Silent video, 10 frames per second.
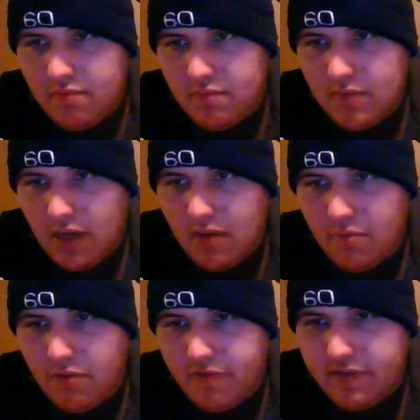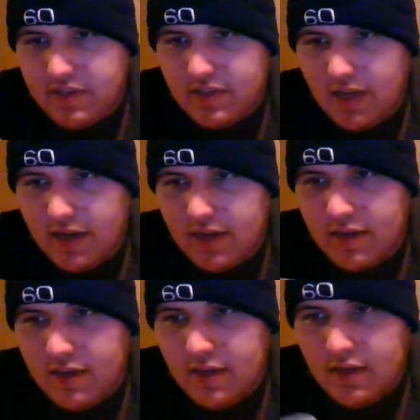Dynamorpha
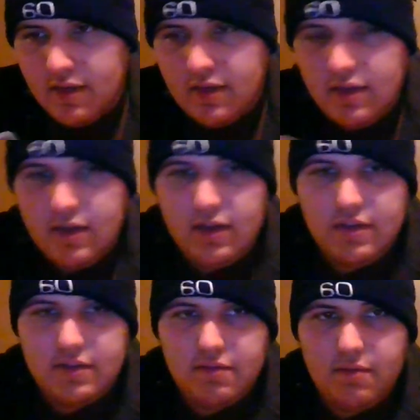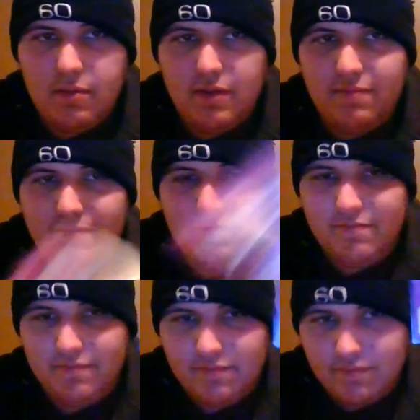Sonic. So, I mean,
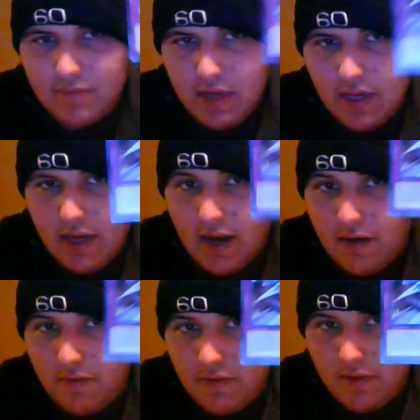again, I don't really